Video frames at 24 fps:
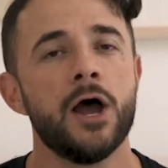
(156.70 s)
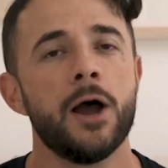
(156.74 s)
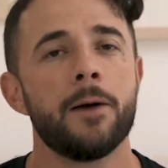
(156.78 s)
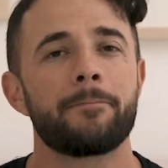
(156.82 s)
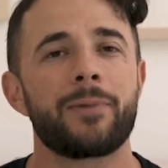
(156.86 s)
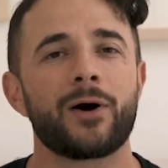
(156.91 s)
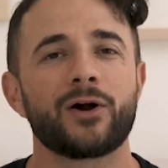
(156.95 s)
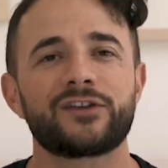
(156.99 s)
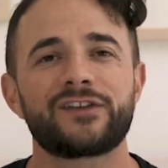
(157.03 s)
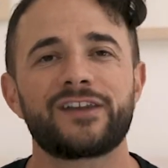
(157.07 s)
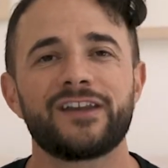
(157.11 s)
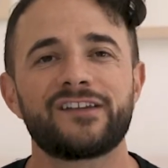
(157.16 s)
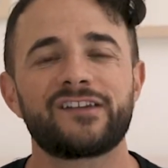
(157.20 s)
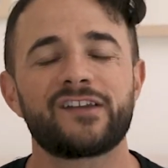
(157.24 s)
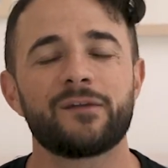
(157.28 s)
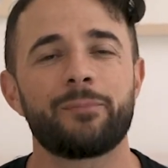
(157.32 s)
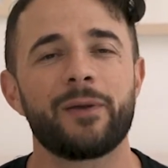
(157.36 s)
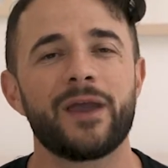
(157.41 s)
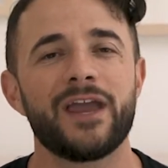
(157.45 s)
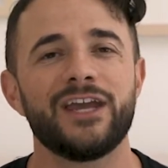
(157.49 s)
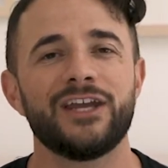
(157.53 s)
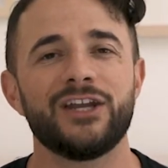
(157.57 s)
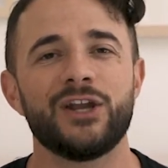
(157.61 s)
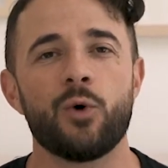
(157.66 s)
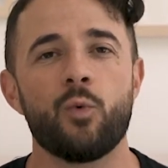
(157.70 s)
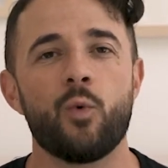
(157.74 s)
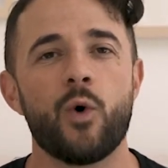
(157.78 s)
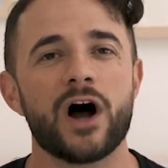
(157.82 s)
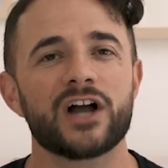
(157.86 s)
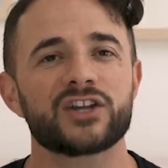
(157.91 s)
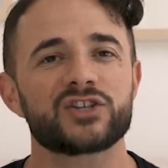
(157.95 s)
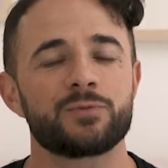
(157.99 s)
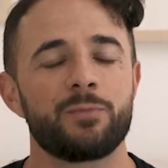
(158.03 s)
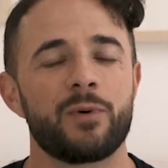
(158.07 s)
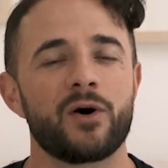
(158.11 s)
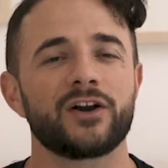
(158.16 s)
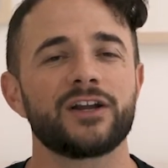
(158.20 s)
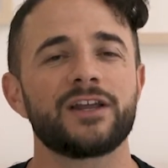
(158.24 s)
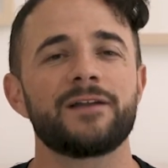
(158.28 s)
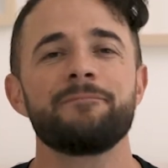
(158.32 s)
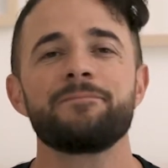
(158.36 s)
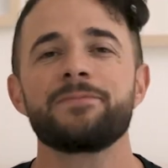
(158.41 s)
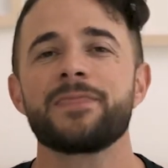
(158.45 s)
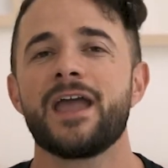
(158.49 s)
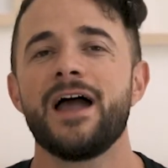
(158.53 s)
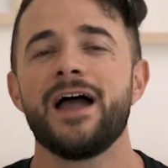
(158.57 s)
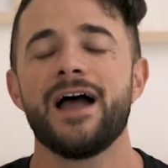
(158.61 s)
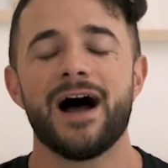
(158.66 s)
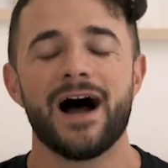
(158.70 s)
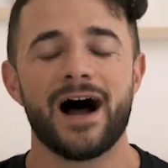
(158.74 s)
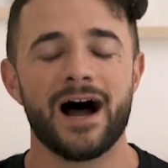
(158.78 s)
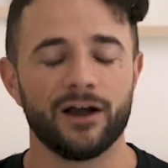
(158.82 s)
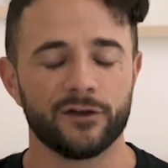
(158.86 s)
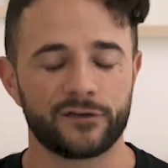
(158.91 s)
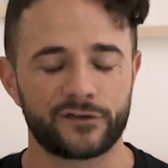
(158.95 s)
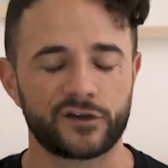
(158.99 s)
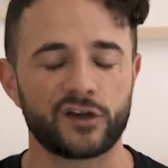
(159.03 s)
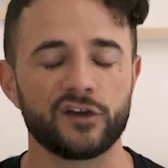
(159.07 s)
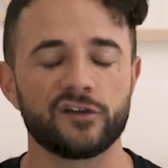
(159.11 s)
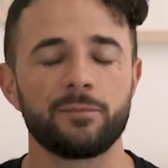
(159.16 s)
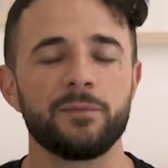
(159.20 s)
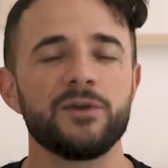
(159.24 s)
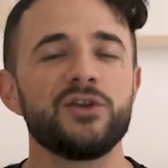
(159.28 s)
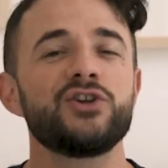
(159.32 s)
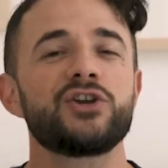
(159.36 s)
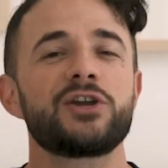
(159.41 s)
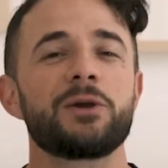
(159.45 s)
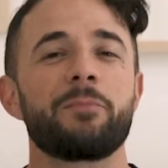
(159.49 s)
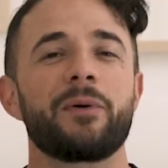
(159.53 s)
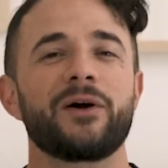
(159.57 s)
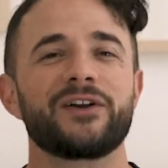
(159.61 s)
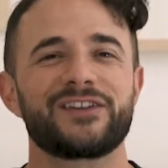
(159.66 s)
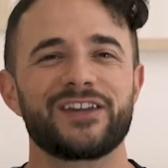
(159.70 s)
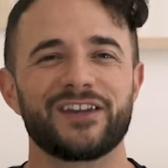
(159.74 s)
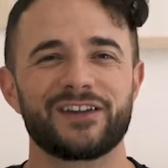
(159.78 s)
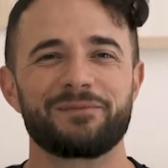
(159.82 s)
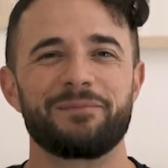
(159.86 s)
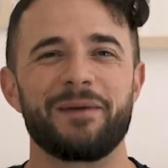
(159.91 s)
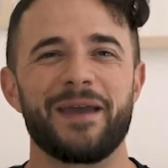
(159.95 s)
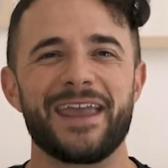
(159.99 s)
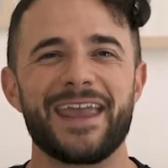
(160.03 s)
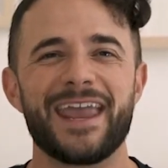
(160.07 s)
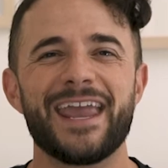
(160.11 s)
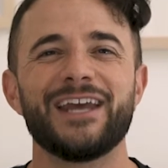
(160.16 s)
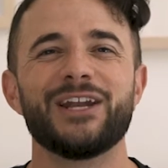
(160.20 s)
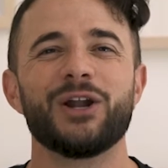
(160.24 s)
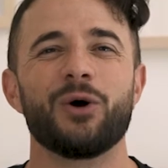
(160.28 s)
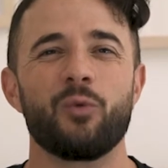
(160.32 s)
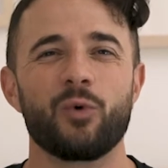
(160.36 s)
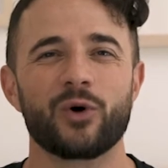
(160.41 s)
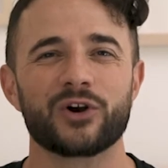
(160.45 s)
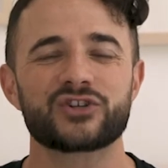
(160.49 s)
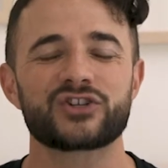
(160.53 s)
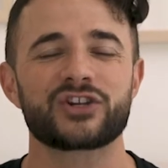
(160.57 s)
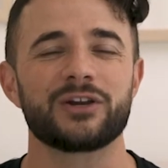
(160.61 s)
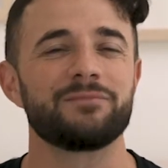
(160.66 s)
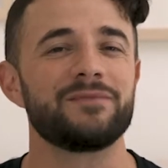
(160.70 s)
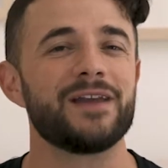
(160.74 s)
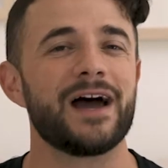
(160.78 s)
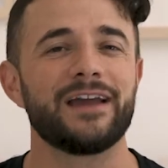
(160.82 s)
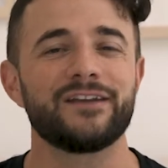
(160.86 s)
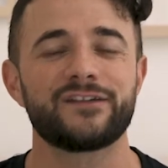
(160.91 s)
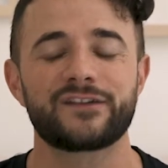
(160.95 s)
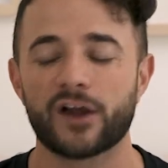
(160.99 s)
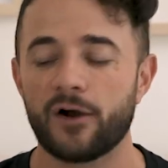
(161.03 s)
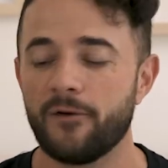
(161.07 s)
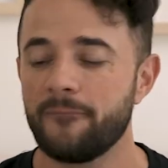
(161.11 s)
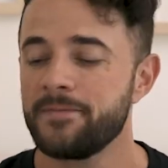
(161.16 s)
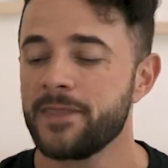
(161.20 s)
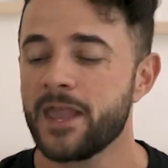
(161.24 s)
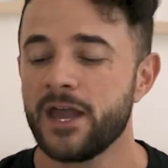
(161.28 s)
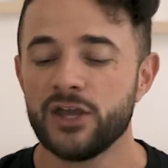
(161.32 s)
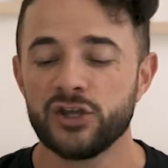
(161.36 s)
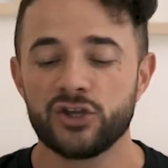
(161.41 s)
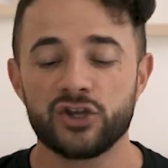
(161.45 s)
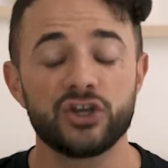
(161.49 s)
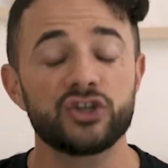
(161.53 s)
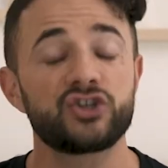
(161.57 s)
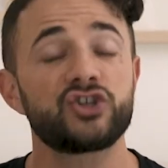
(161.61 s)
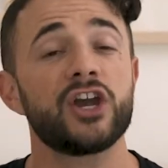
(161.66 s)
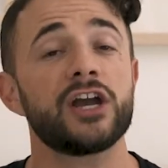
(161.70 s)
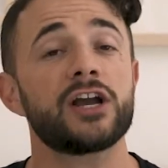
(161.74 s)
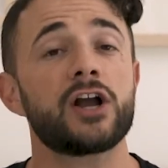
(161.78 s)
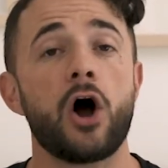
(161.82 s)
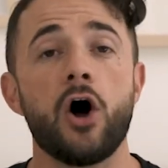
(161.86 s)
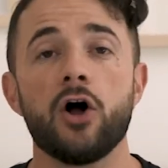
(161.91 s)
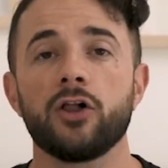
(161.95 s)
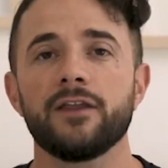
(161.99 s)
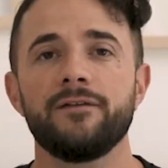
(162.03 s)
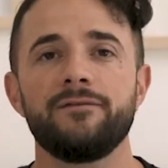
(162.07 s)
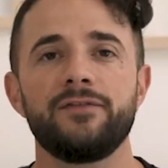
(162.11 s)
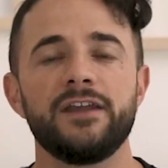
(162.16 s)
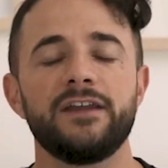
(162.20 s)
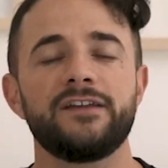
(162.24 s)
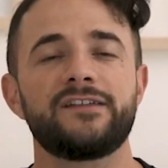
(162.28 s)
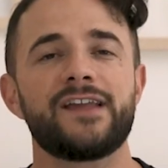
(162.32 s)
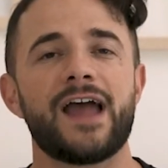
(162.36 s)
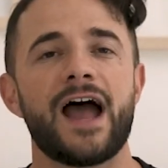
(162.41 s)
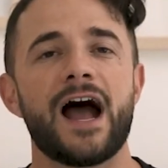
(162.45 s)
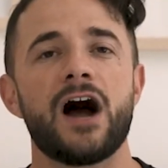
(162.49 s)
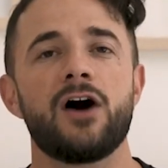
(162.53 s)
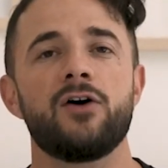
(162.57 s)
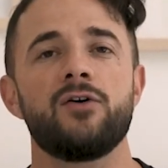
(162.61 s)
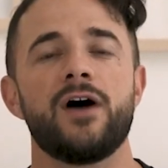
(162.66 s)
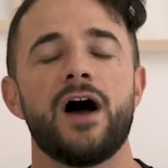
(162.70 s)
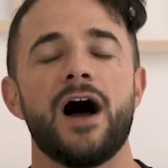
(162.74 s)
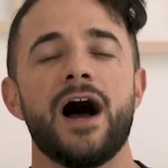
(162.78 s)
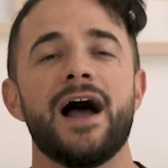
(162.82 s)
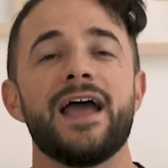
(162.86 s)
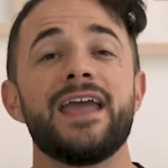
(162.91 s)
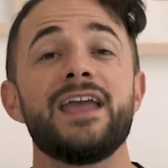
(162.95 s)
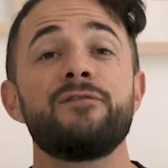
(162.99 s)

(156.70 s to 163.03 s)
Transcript: participate in a watch party. You can participate in a worship night. So you can check all of these out.